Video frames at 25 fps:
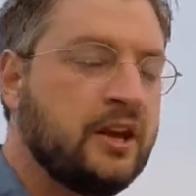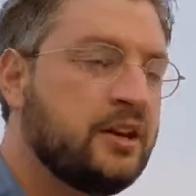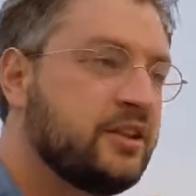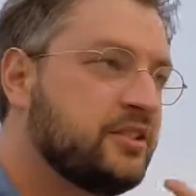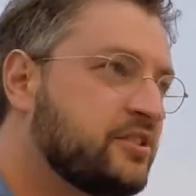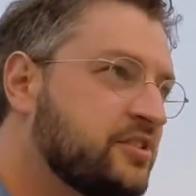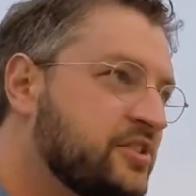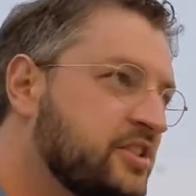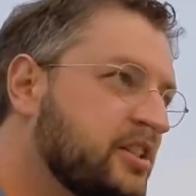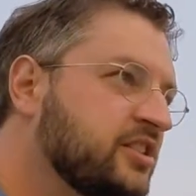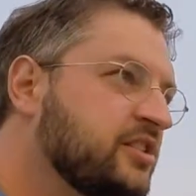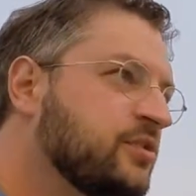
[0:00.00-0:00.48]

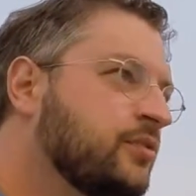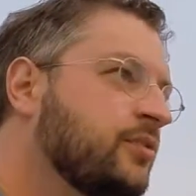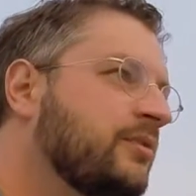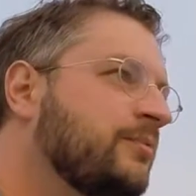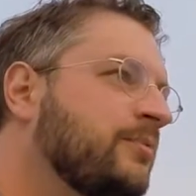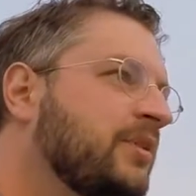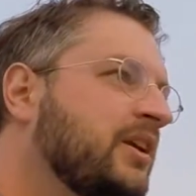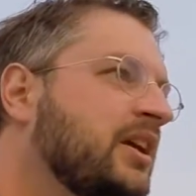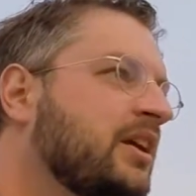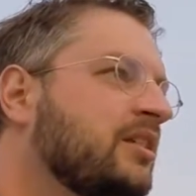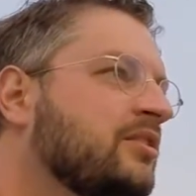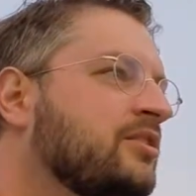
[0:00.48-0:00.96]
Since we've
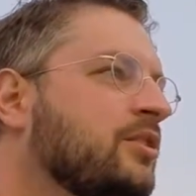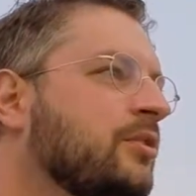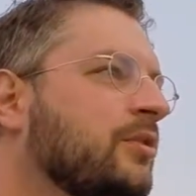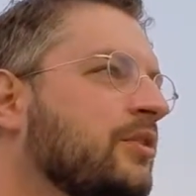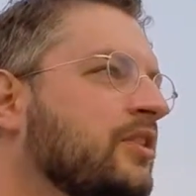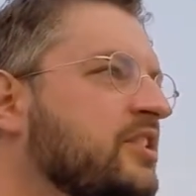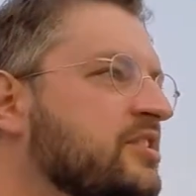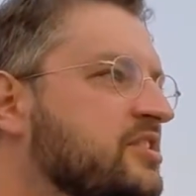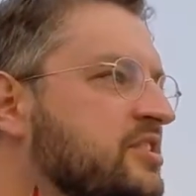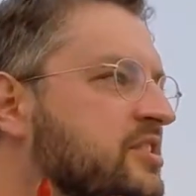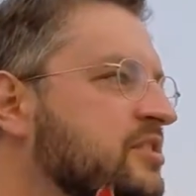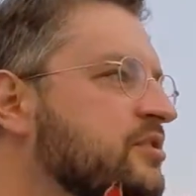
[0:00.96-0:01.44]
begun doing
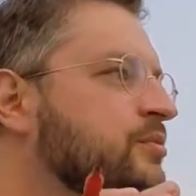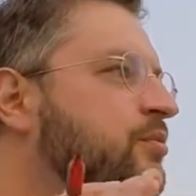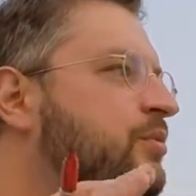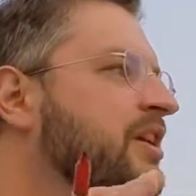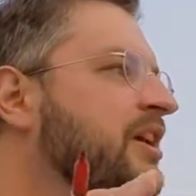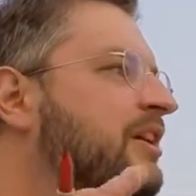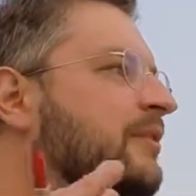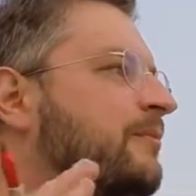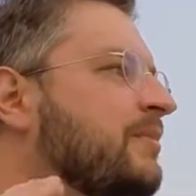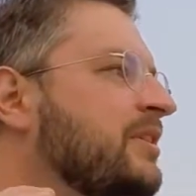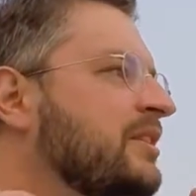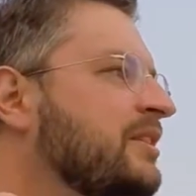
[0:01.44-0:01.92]
this, since we
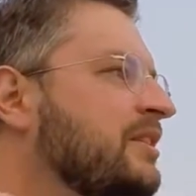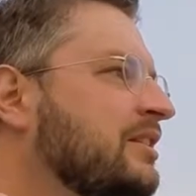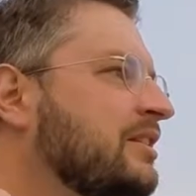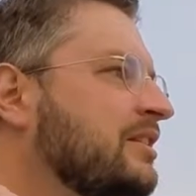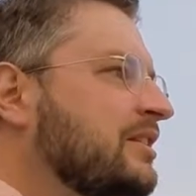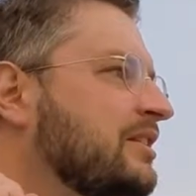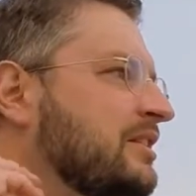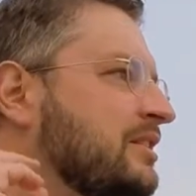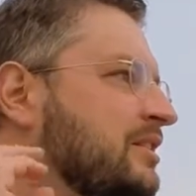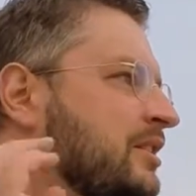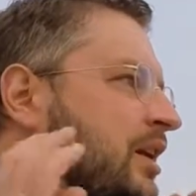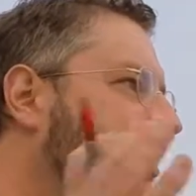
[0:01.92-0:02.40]
have been
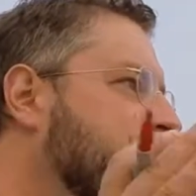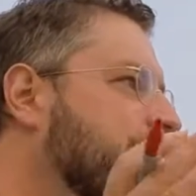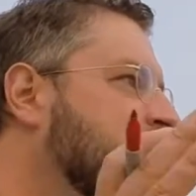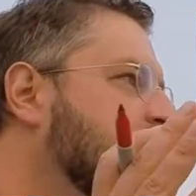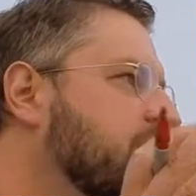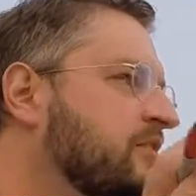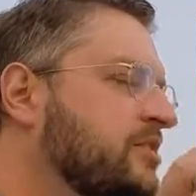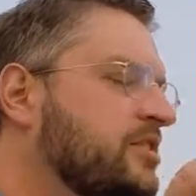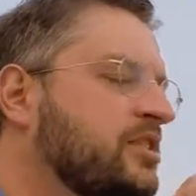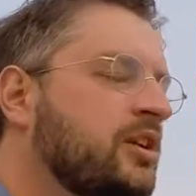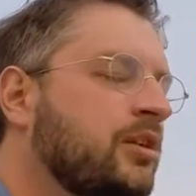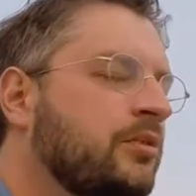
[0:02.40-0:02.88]
dumping
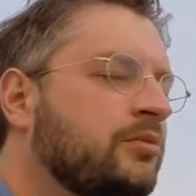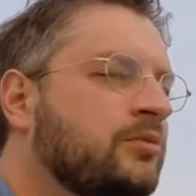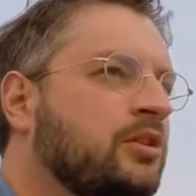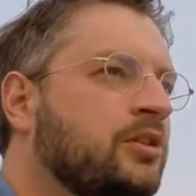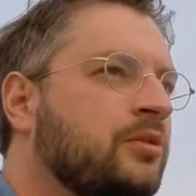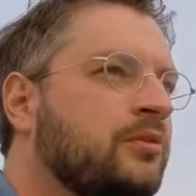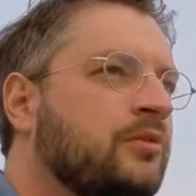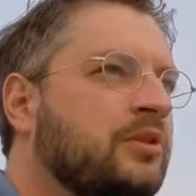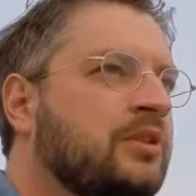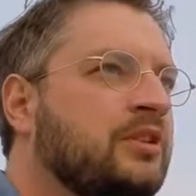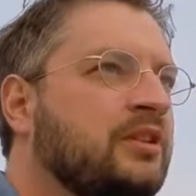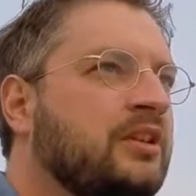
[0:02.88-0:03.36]

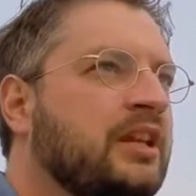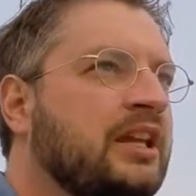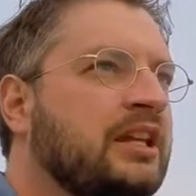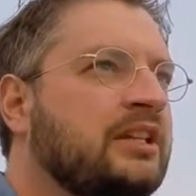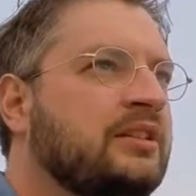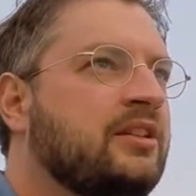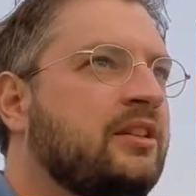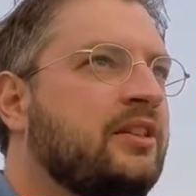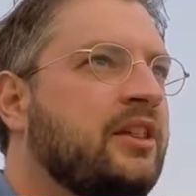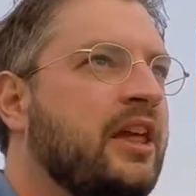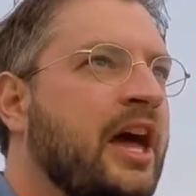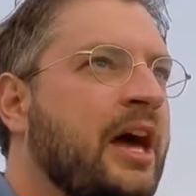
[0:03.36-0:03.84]
CO2
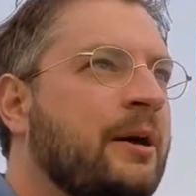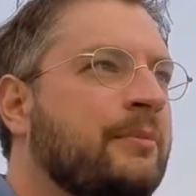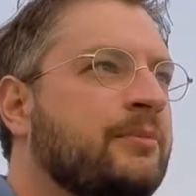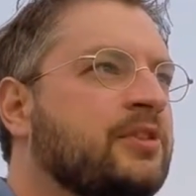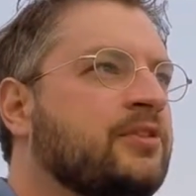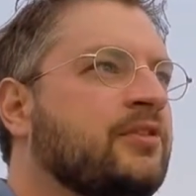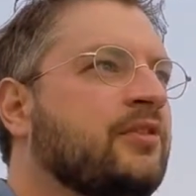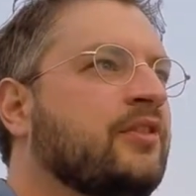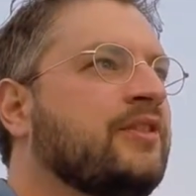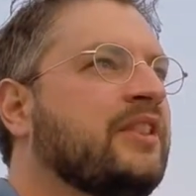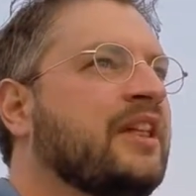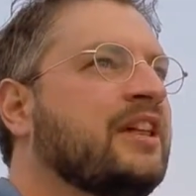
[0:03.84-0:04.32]
into the
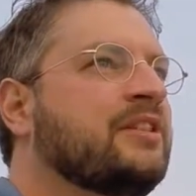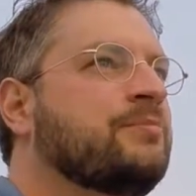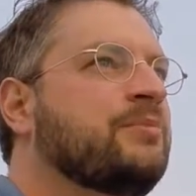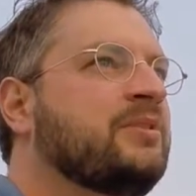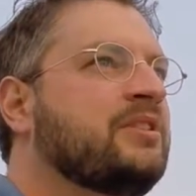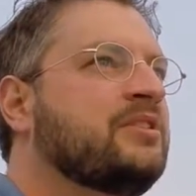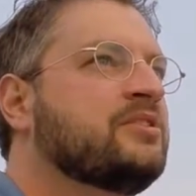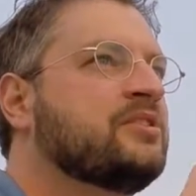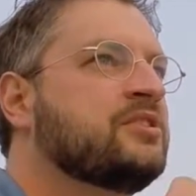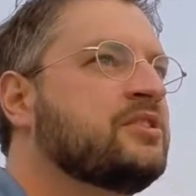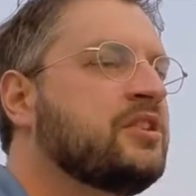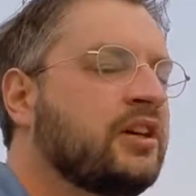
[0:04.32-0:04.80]
atmosphere and that's
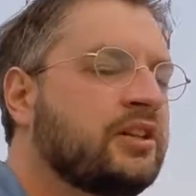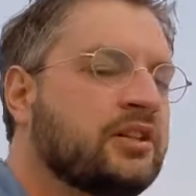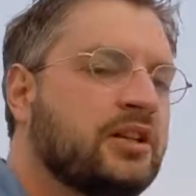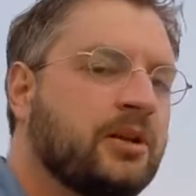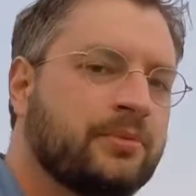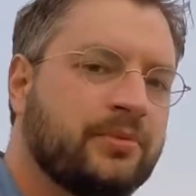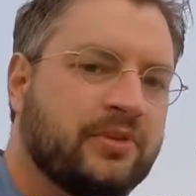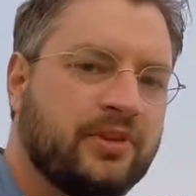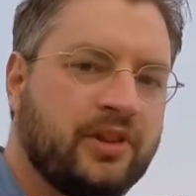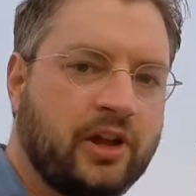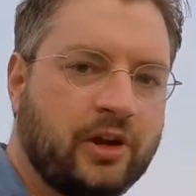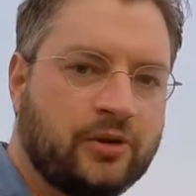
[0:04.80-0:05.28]
been sucked
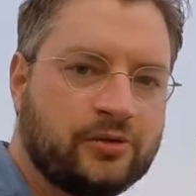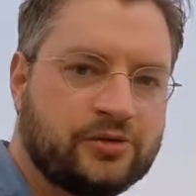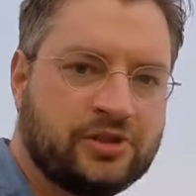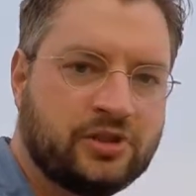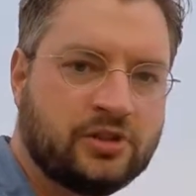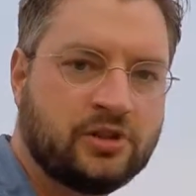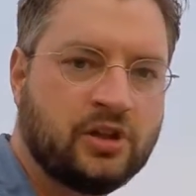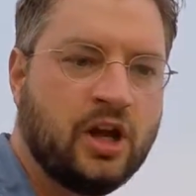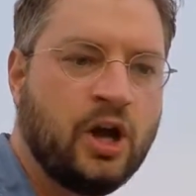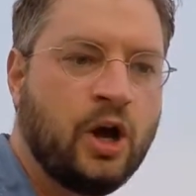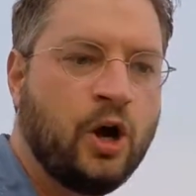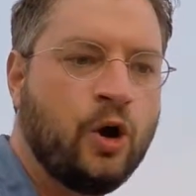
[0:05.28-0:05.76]
up in the
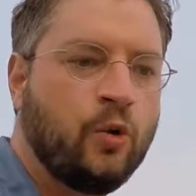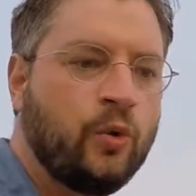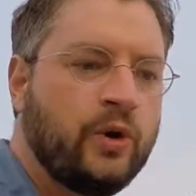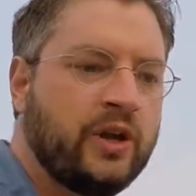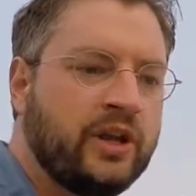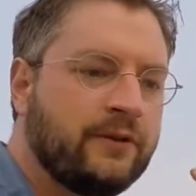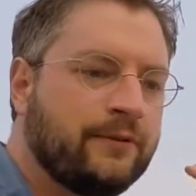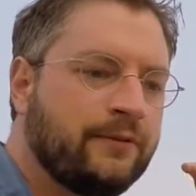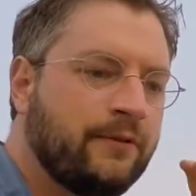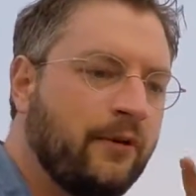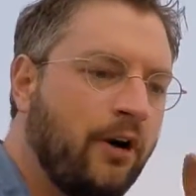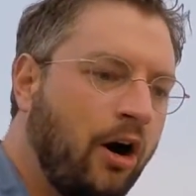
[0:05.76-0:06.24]
ocean, we
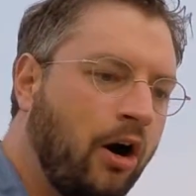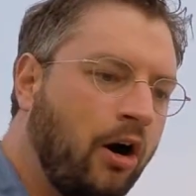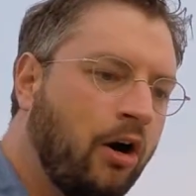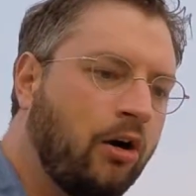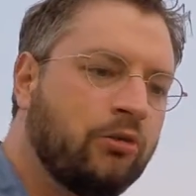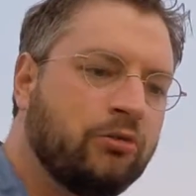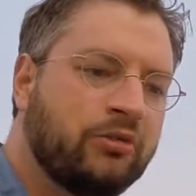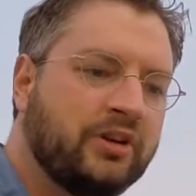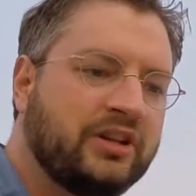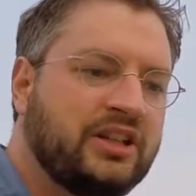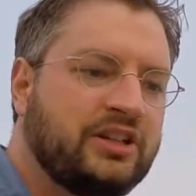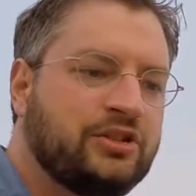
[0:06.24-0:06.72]
have
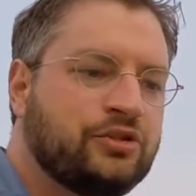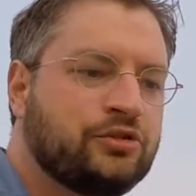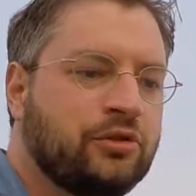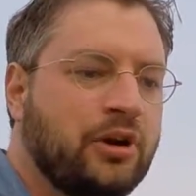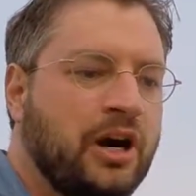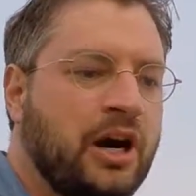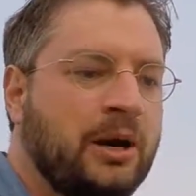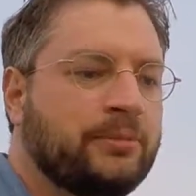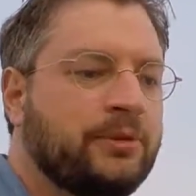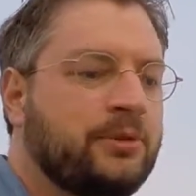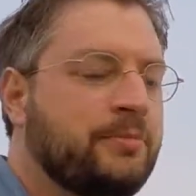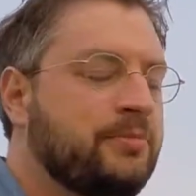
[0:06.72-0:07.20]
already
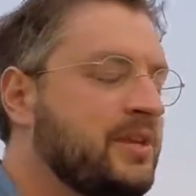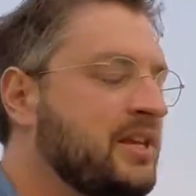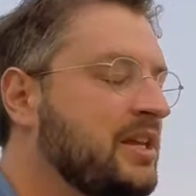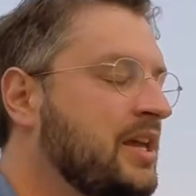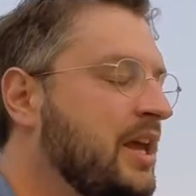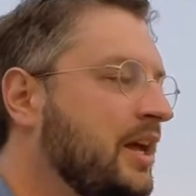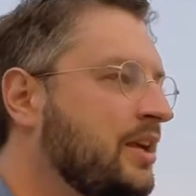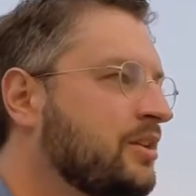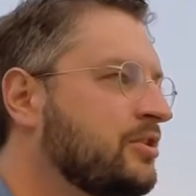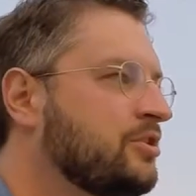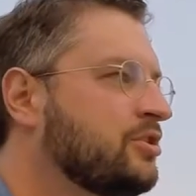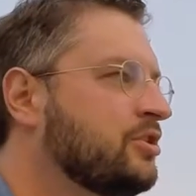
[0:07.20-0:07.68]
dropped
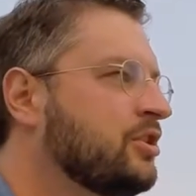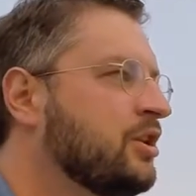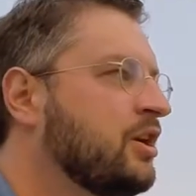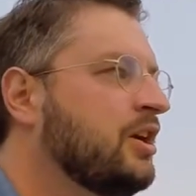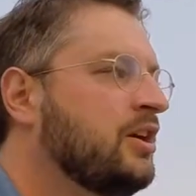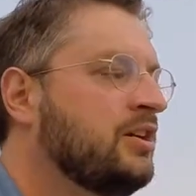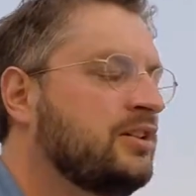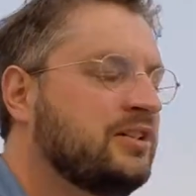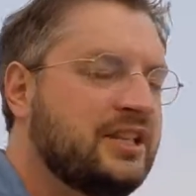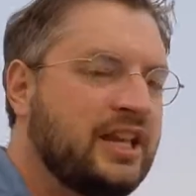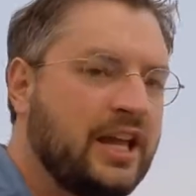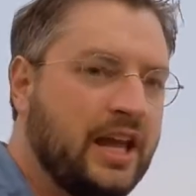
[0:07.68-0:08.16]
pH
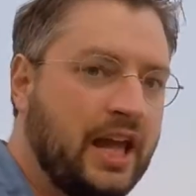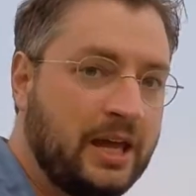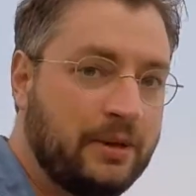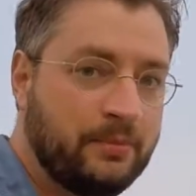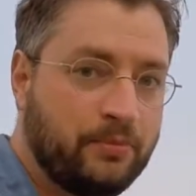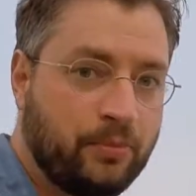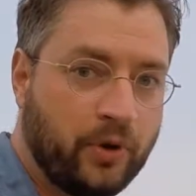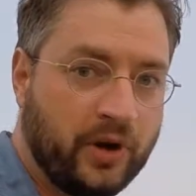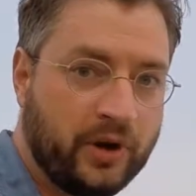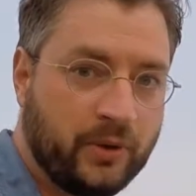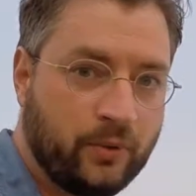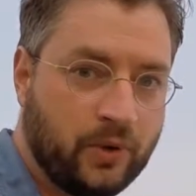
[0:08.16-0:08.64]
to
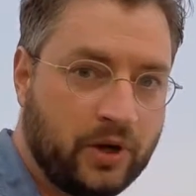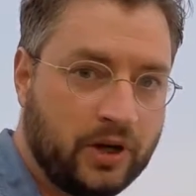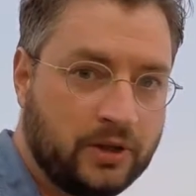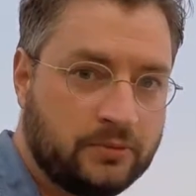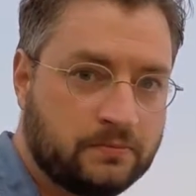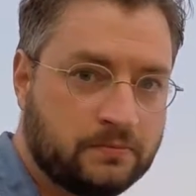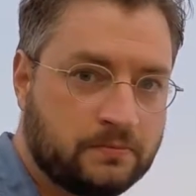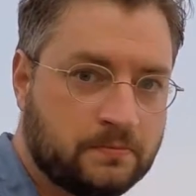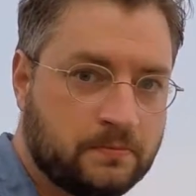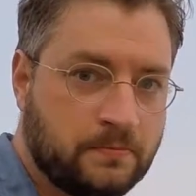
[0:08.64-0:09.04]
8.1.